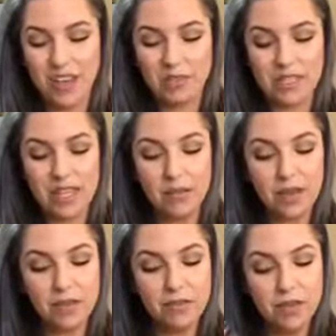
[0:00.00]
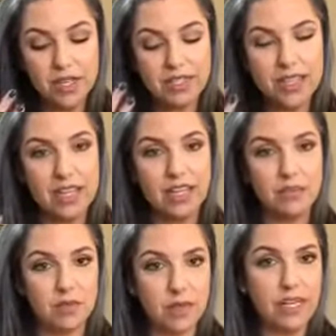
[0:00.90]
Today we're going to focus
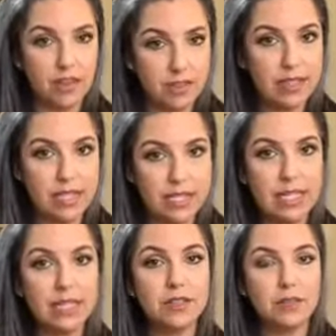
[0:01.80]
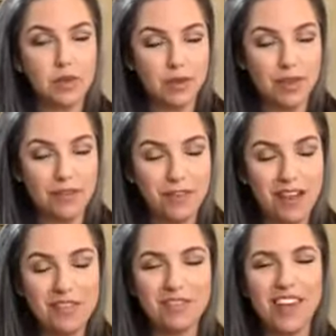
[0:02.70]
in, speaking of the senses, of course we have
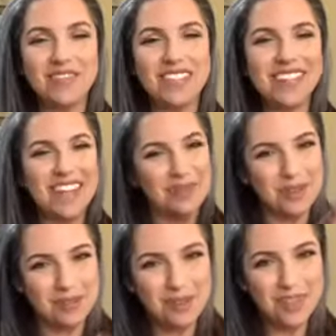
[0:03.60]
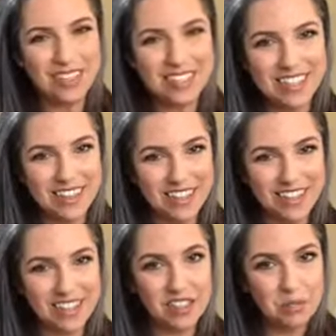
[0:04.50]
5 of them. Today we'll focus in
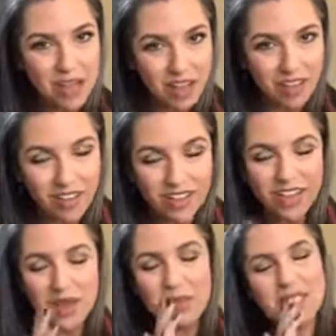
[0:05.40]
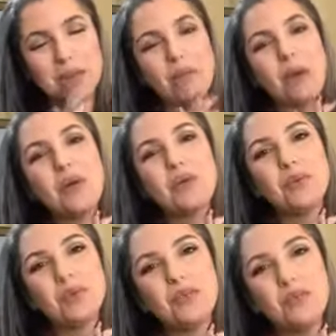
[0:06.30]
on smell, but tomorrow
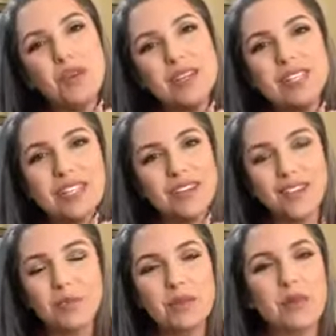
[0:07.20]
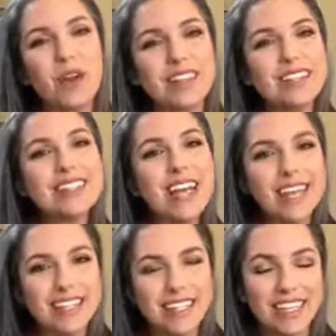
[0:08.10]
we'll focus in a little bit more on
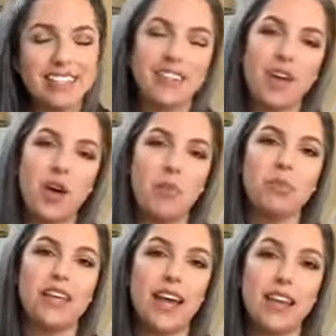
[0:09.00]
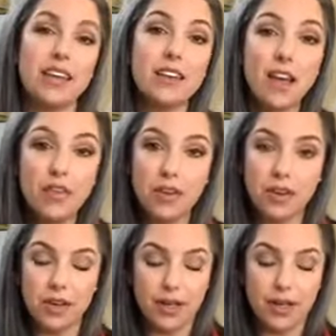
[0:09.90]
sight to help yet another